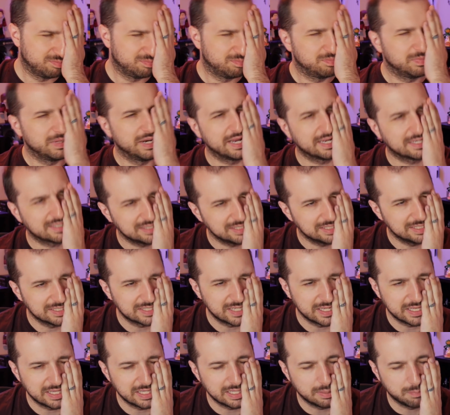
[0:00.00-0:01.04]
But actually, as
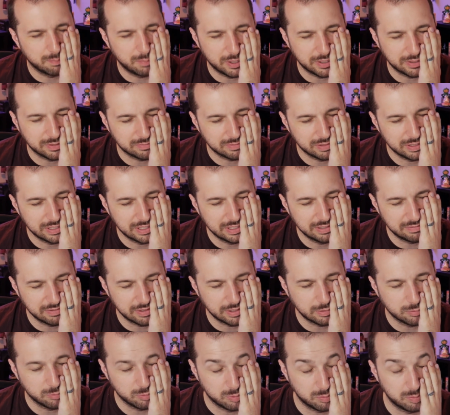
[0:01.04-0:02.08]
I think about it, Grand Theft
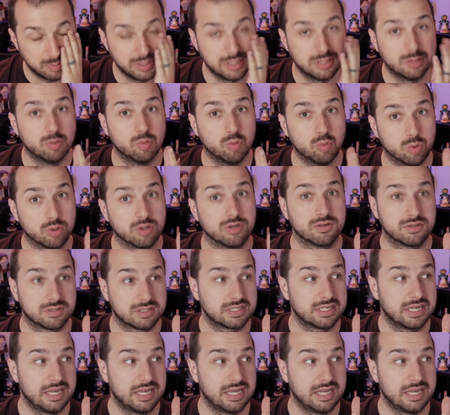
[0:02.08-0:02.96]
Auto would be the worst